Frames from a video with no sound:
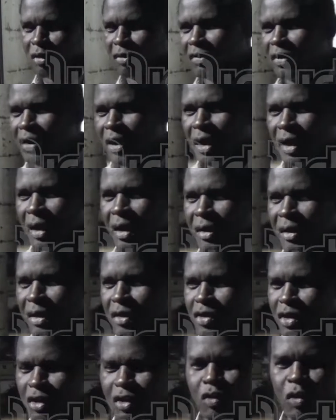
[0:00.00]
of the
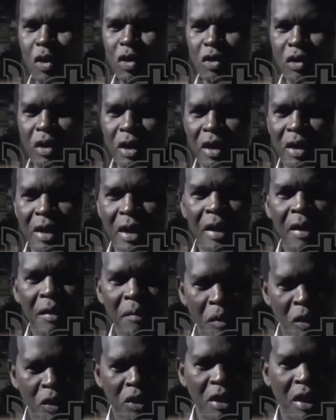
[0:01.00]
situation in
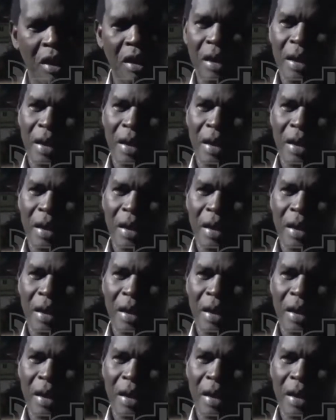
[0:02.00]
Karamoja.